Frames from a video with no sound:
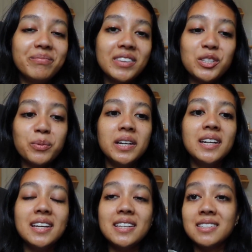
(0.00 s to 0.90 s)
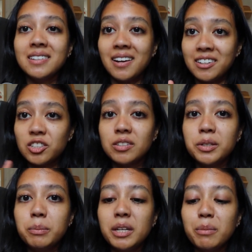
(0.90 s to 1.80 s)
This one is not just
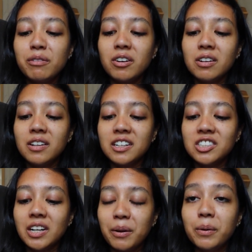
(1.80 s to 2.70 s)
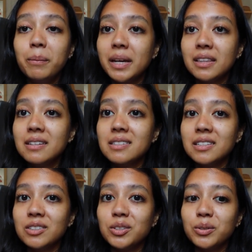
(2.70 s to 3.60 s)
going to be in my fall collection. I will make this
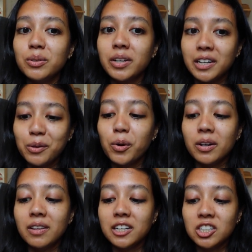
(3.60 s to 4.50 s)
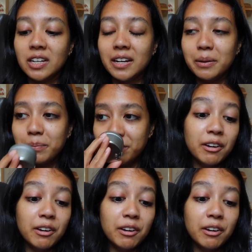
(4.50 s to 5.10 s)
into like a core collection item.